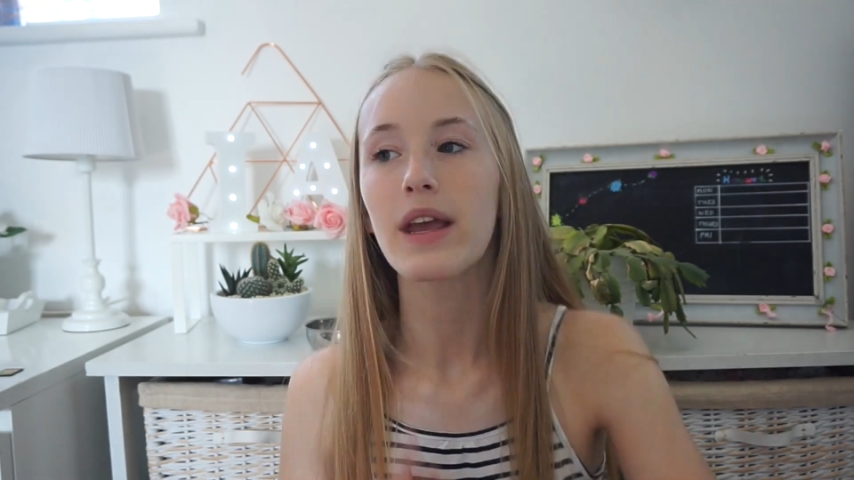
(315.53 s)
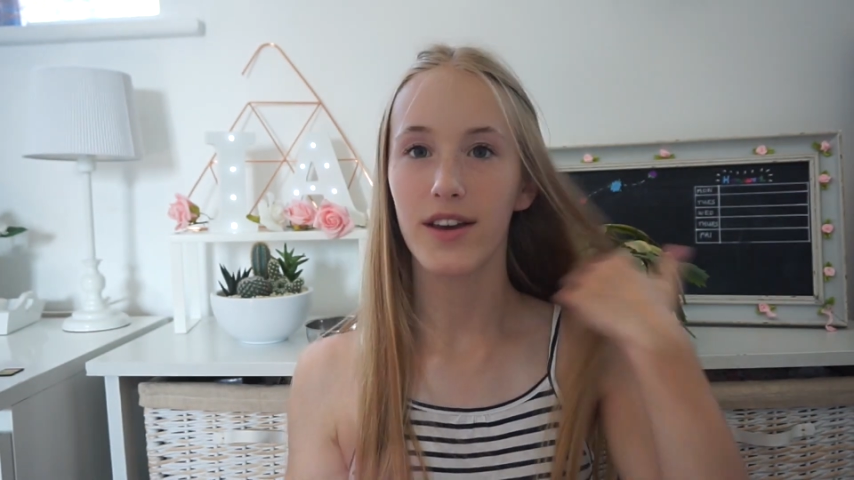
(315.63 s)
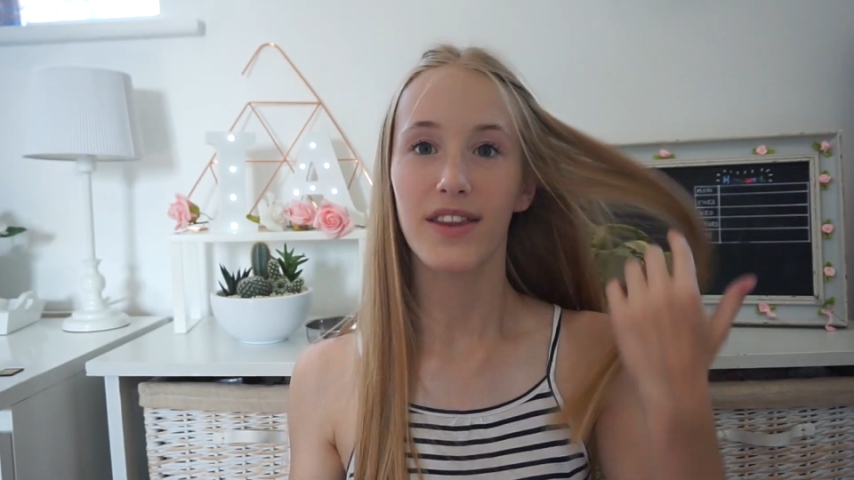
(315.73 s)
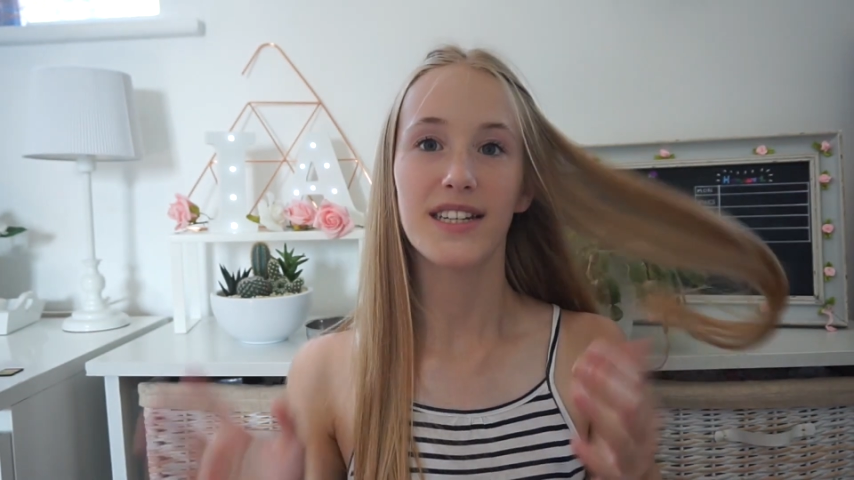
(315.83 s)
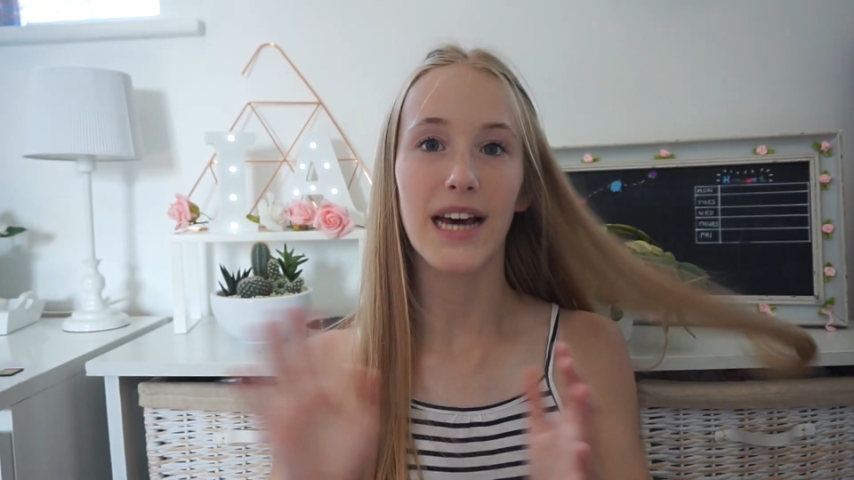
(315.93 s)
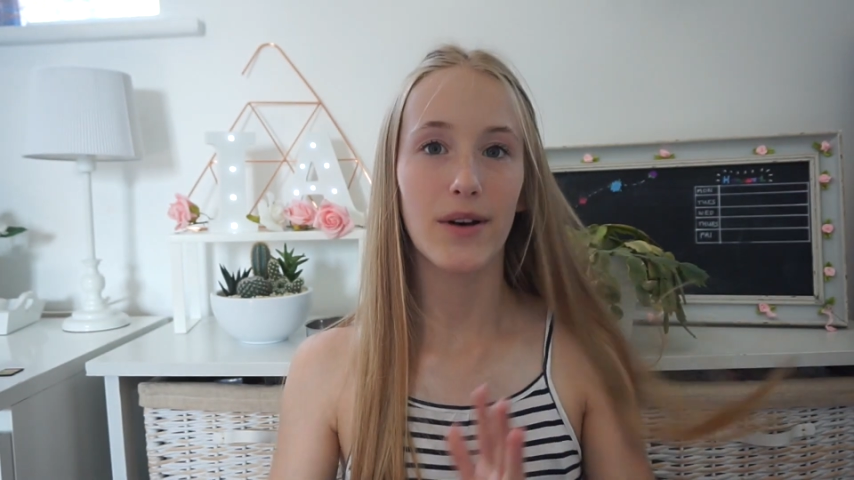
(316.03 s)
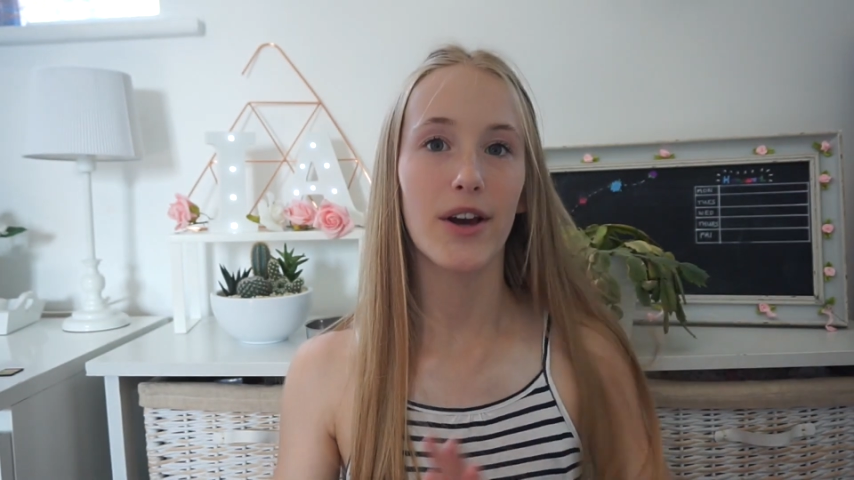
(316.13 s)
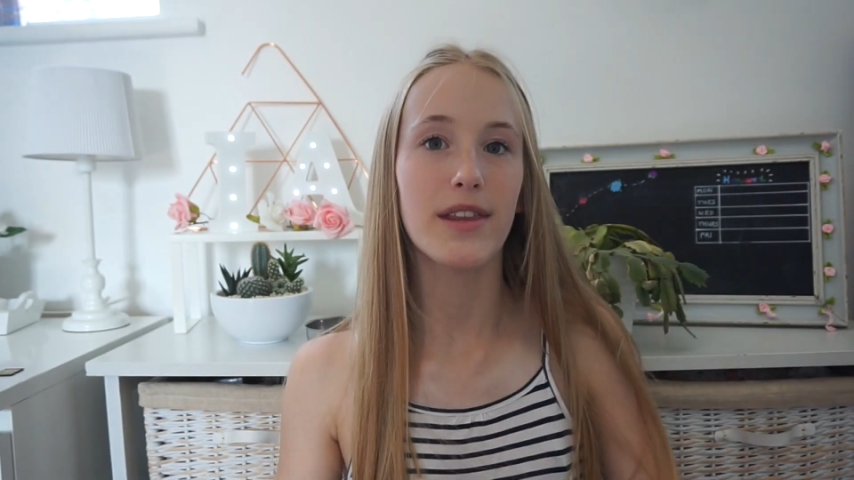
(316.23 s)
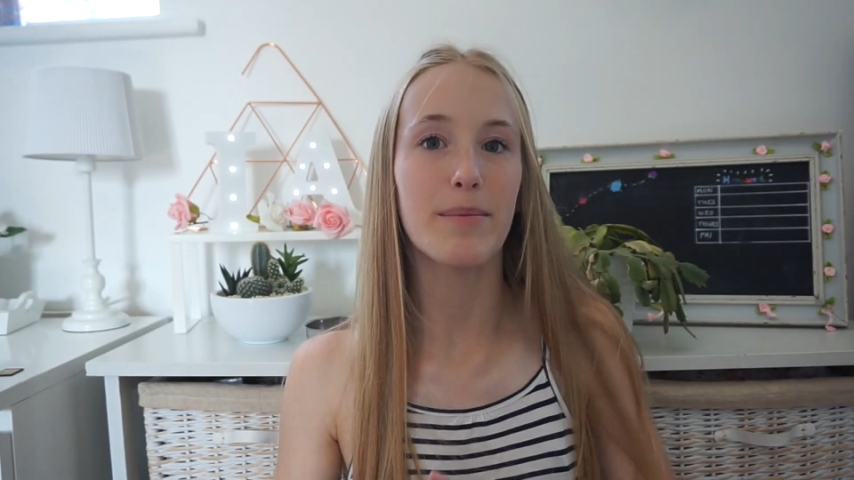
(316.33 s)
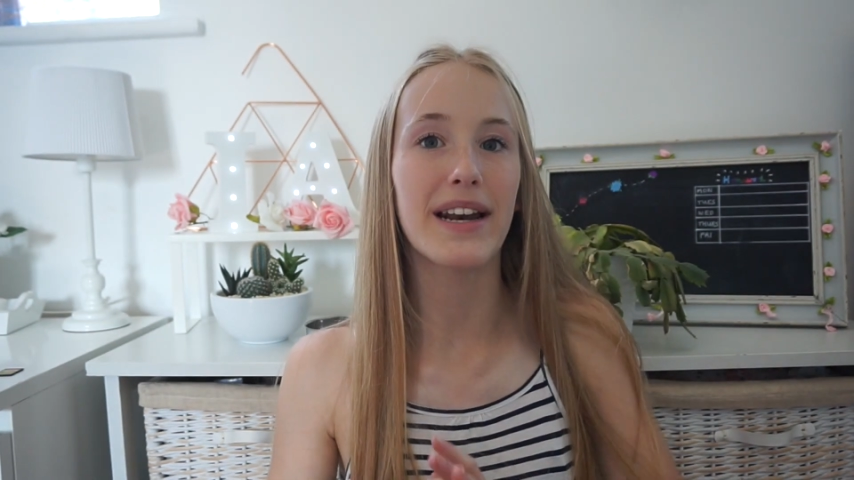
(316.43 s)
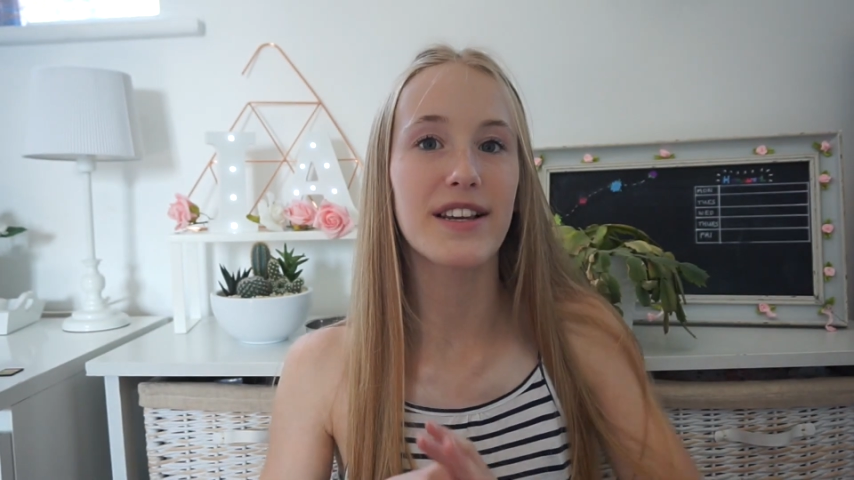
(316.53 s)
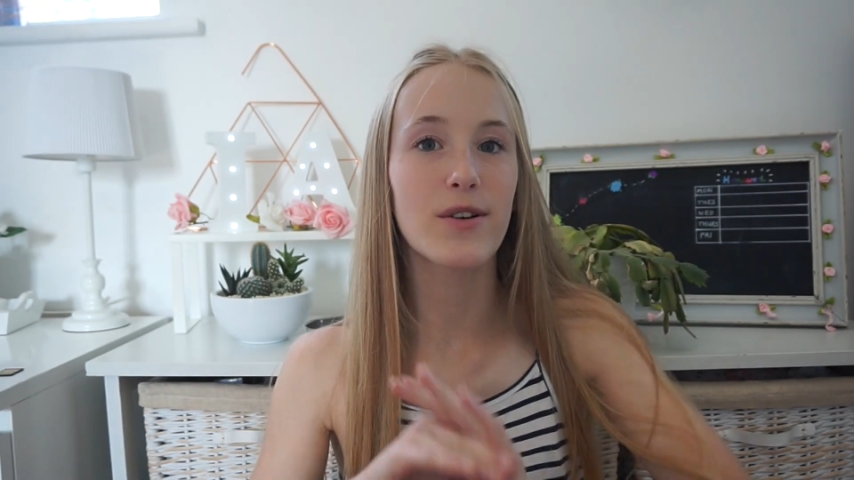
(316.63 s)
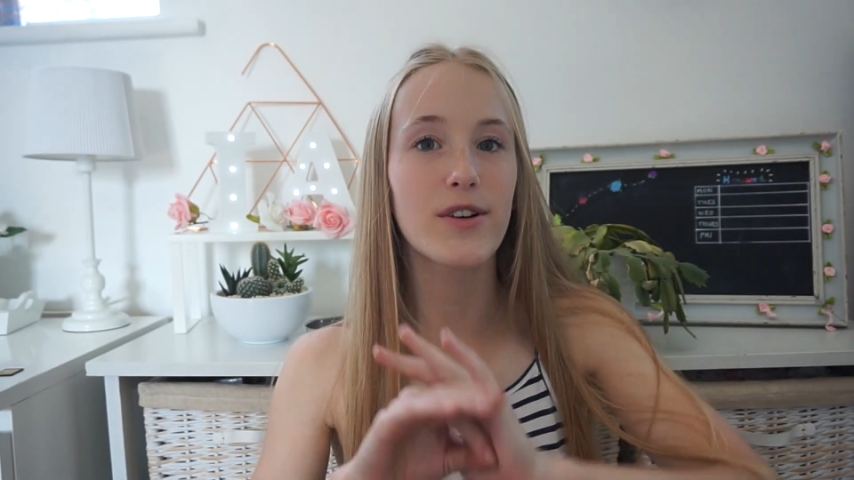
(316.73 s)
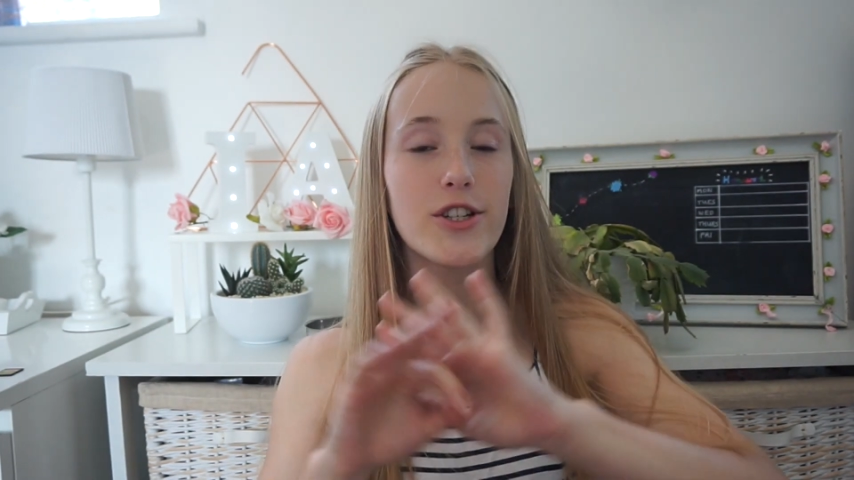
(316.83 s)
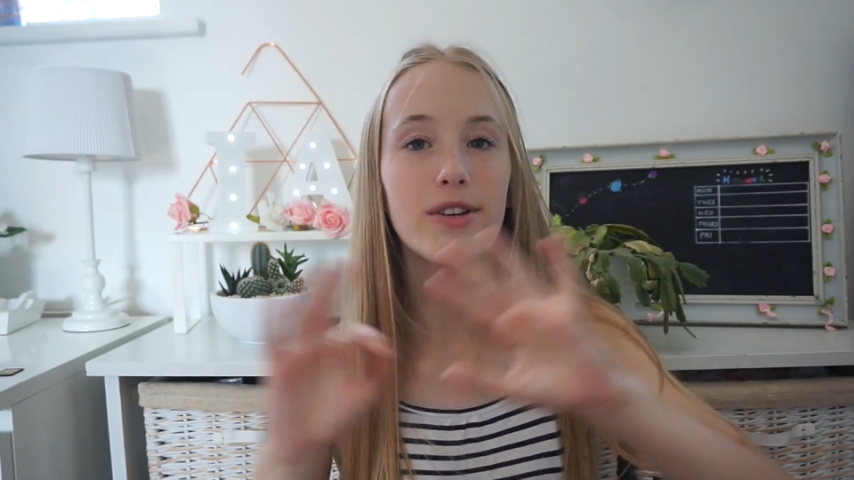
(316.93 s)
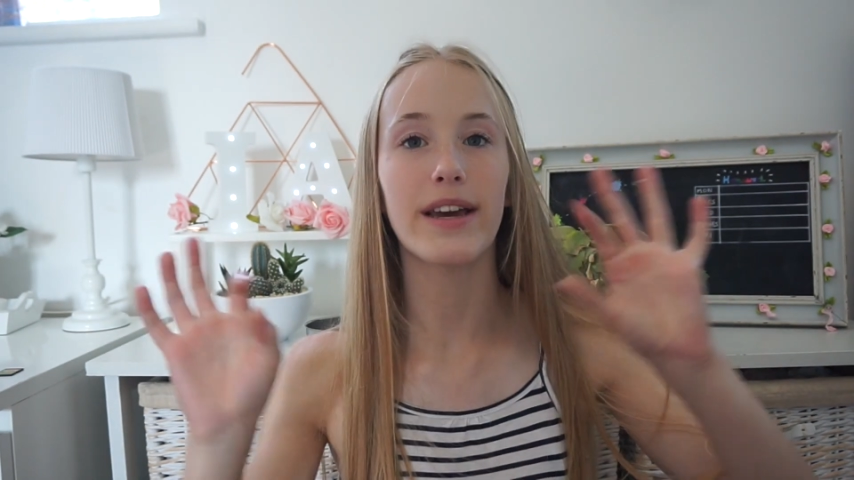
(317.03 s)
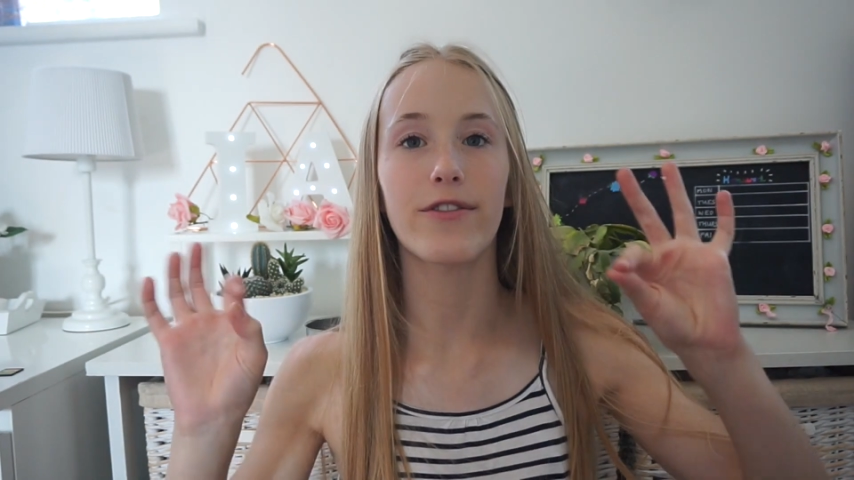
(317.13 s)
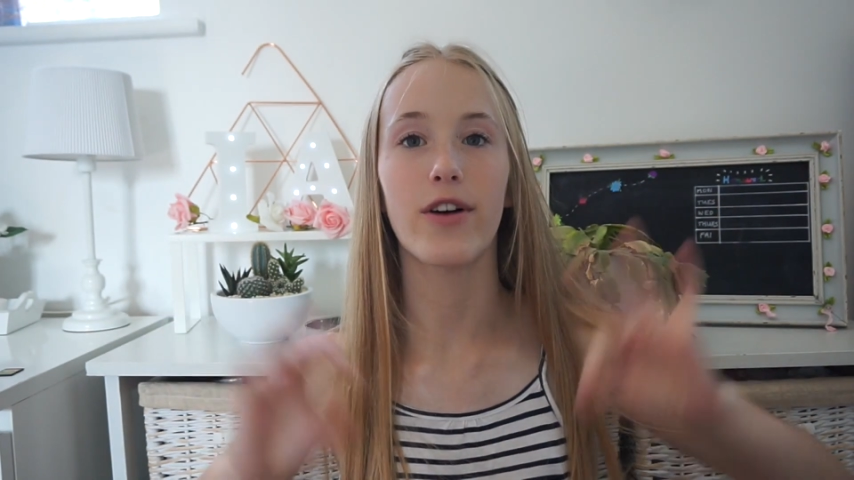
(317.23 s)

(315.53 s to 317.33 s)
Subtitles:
You can then download them, and as long as you give